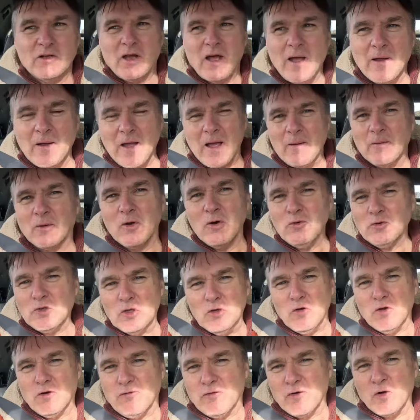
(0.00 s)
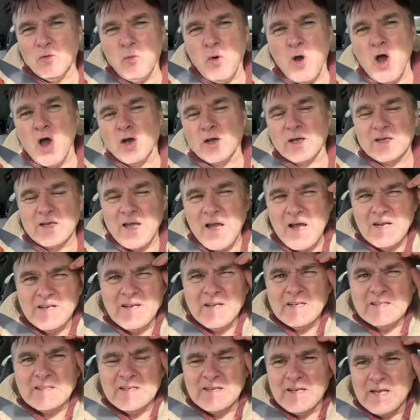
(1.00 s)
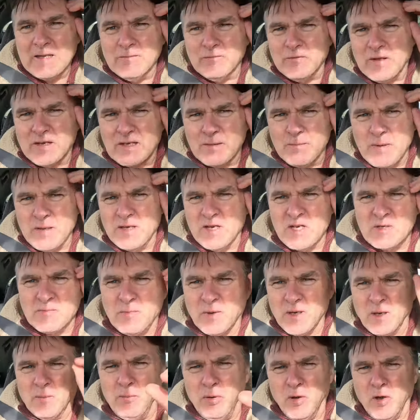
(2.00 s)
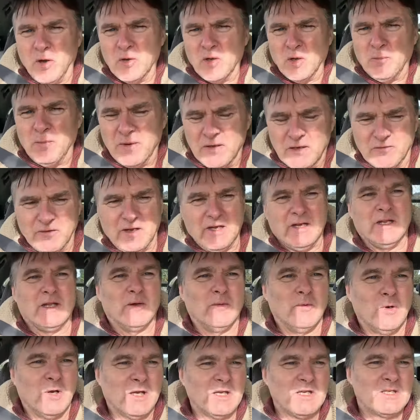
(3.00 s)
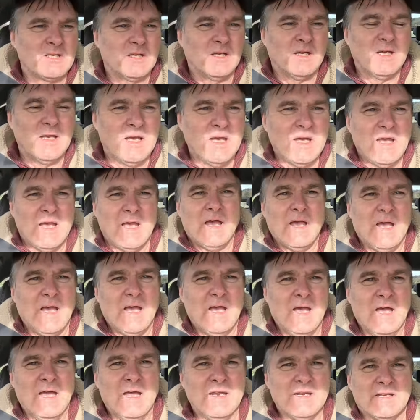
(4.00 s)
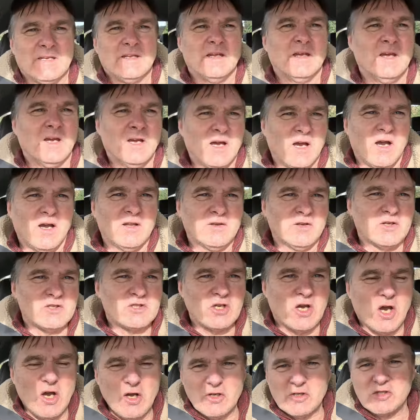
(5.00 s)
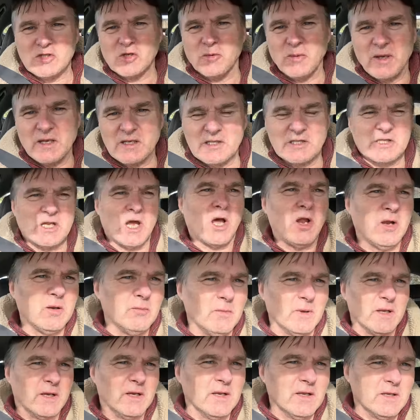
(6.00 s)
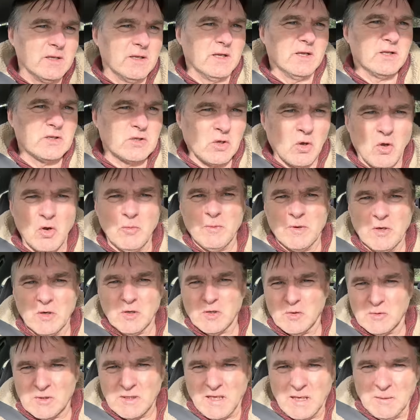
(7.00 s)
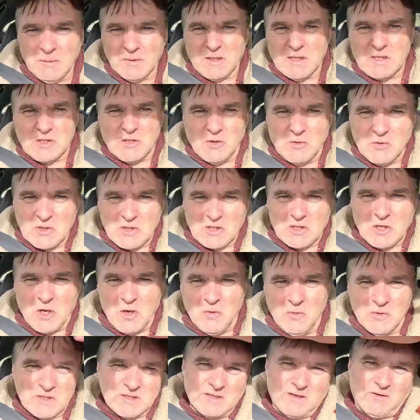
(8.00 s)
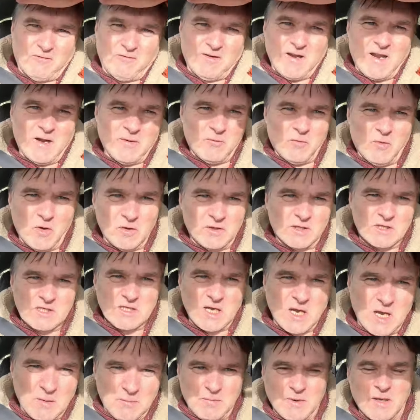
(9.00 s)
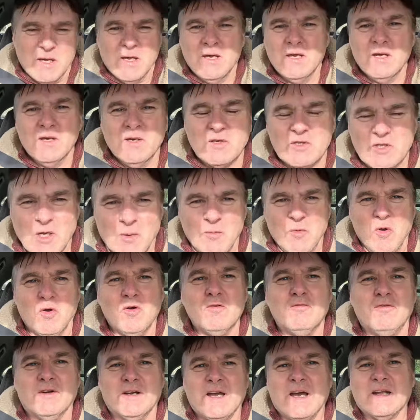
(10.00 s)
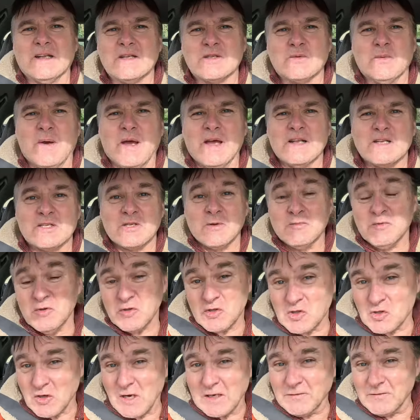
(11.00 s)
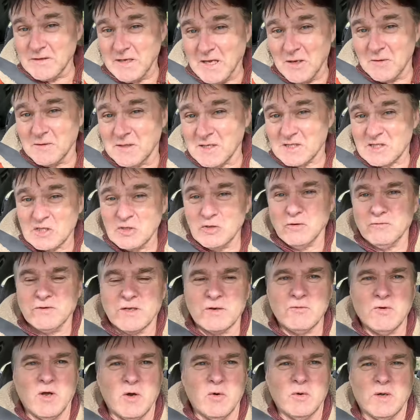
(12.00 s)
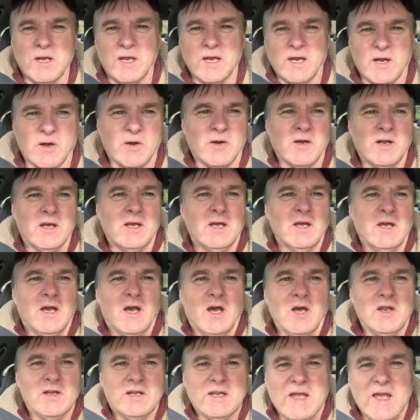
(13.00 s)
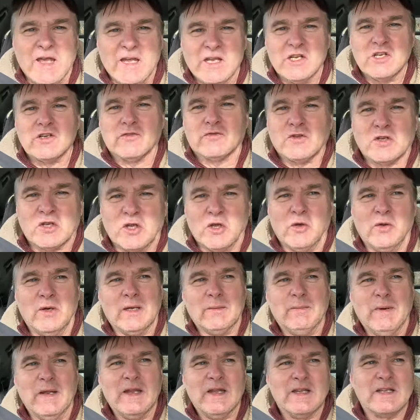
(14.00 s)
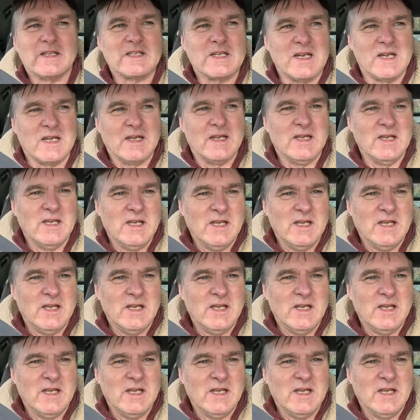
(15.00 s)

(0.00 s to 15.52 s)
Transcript: I'm going to look for a walk. I can't take the name at the minute, but I'll put it up on the video, right? And there's also a dolmen, dolmen, another thing with the two stones and the flat one on top. So I'm looking for that as well. So I'm just driving down this lovely road here on the edge of the Cooley Peninsula.